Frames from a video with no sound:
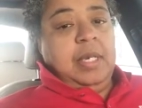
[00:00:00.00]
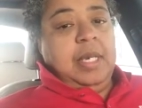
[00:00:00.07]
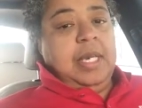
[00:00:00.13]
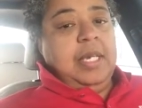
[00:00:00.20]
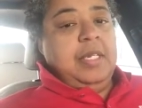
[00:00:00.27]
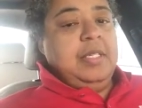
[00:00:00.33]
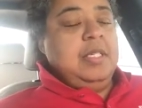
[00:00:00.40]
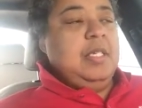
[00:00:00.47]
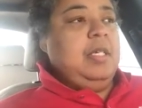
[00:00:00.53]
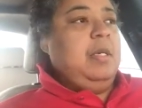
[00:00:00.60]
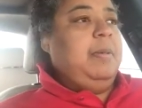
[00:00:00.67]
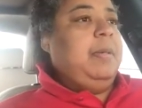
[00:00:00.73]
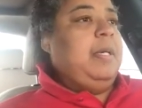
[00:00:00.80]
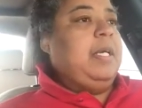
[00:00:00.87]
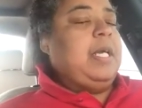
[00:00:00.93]
Hey
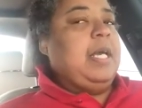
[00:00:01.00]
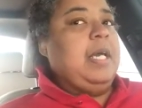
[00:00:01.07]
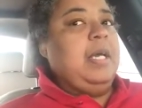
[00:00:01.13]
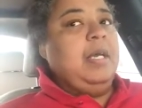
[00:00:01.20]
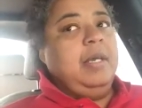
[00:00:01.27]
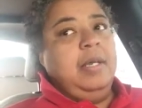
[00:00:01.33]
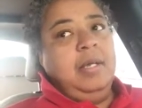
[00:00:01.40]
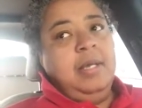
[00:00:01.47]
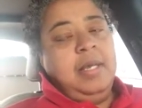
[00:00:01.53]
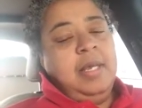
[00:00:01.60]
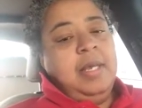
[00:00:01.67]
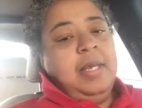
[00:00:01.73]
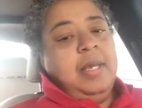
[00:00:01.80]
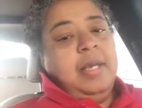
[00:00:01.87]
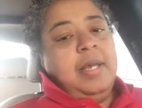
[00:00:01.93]
YouTube, okay.
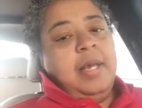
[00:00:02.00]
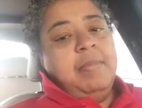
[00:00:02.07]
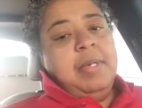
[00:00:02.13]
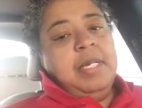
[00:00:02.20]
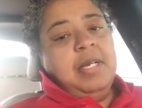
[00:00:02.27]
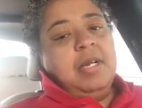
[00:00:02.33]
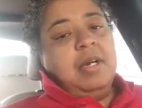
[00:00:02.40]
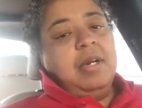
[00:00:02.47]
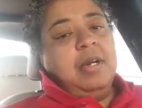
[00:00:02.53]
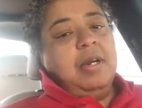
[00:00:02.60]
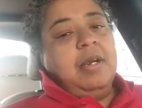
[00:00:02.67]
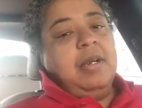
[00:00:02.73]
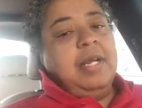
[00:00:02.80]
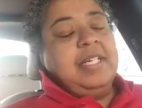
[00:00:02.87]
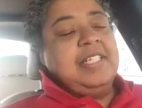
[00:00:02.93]
I'm in the
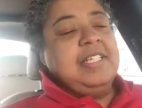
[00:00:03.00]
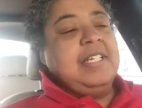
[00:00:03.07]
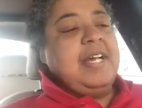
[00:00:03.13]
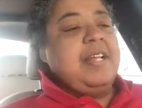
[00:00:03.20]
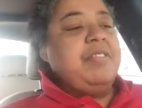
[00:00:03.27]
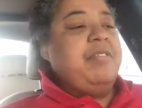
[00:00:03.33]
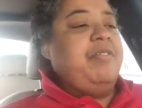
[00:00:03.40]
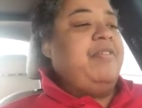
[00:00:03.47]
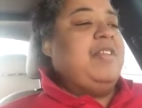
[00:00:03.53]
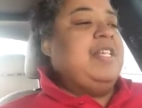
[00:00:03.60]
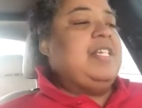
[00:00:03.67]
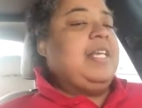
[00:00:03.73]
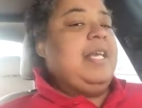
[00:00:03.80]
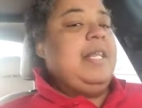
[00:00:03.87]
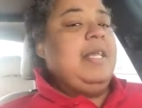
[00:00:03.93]
car. I just got through
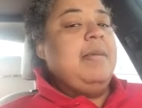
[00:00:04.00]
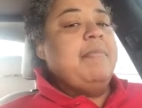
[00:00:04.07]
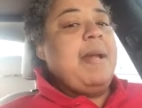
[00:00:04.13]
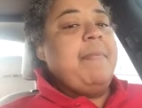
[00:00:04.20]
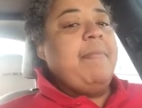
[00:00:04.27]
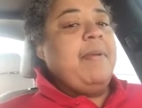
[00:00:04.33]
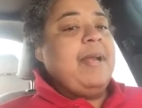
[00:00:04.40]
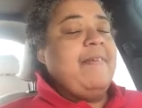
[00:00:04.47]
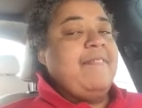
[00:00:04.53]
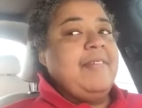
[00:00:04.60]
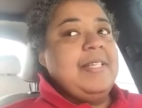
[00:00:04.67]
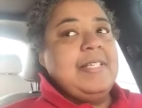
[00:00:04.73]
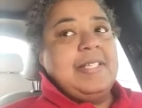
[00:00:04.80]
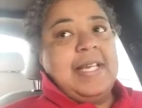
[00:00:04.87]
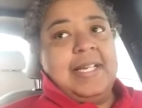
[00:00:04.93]
finished eating my
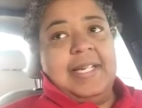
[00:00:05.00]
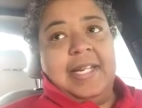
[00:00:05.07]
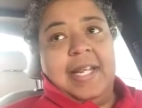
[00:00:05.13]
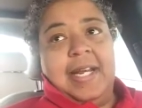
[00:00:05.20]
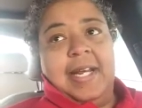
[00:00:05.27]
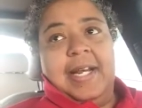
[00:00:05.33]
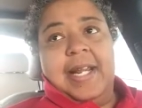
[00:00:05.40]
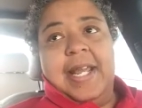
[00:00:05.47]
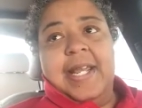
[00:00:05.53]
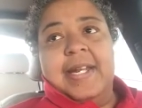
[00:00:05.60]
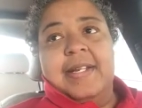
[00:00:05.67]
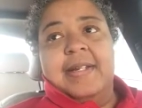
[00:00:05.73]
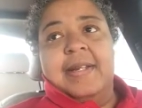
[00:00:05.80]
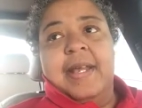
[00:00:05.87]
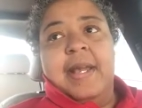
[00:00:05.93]
breakfast at the
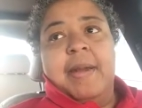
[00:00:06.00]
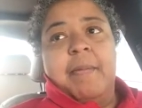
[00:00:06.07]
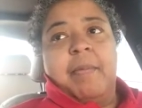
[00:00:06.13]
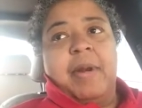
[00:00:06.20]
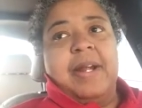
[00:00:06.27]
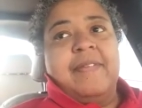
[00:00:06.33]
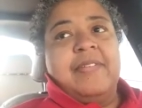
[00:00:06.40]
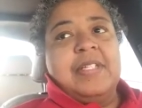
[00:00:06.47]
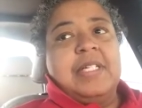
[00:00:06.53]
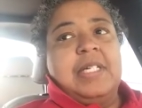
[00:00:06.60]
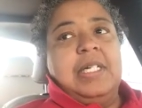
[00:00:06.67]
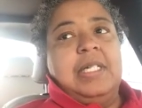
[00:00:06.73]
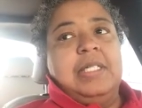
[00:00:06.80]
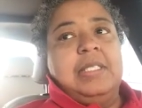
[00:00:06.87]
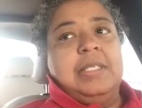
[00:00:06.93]
Atlanta
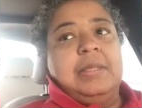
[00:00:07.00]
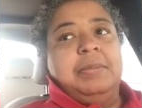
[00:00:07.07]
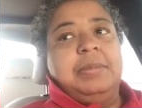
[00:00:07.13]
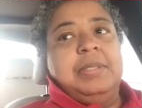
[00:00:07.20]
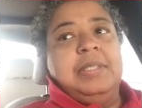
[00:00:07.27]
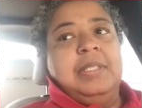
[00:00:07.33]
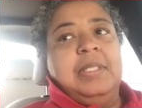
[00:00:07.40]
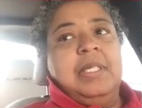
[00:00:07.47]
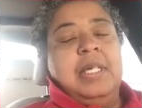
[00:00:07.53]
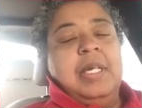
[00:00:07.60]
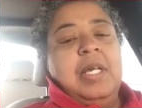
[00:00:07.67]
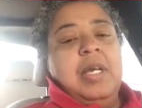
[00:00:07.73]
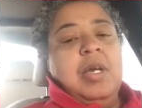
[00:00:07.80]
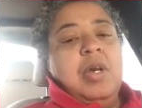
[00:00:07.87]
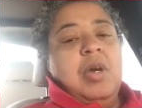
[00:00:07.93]
Breakfast Clubs.
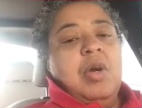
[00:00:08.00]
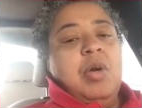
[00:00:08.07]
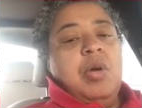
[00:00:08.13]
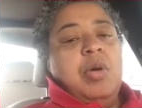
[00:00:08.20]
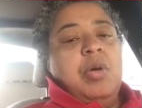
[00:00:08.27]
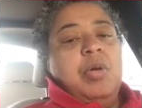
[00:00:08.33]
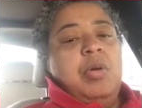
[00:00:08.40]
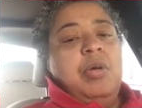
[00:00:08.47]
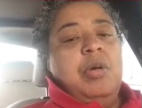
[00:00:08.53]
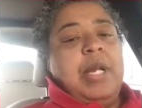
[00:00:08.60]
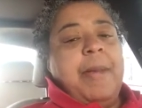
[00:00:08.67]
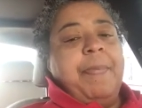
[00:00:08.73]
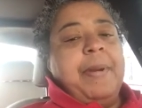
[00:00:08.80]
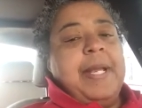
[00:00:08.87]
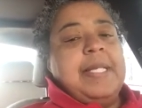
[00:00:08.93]
Ooh,
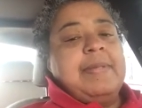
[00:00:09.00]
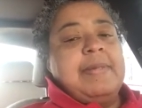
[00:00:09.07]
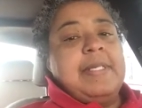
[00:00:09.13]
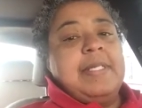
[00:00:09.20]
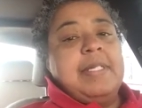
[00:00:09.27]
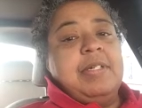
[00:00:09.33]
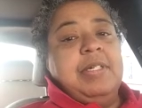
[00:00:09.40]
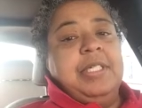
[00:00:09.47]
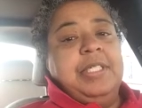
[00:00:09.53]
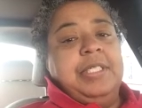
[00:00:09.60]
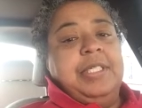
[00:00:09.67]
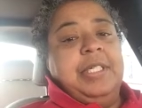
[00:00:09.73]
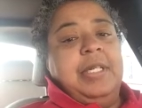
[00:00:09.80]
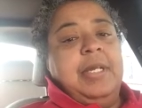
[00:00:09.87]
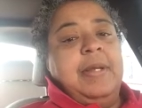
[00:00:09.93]
that place was so
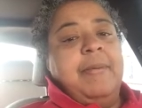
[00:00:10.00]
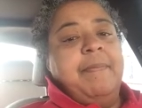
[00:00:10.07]
good.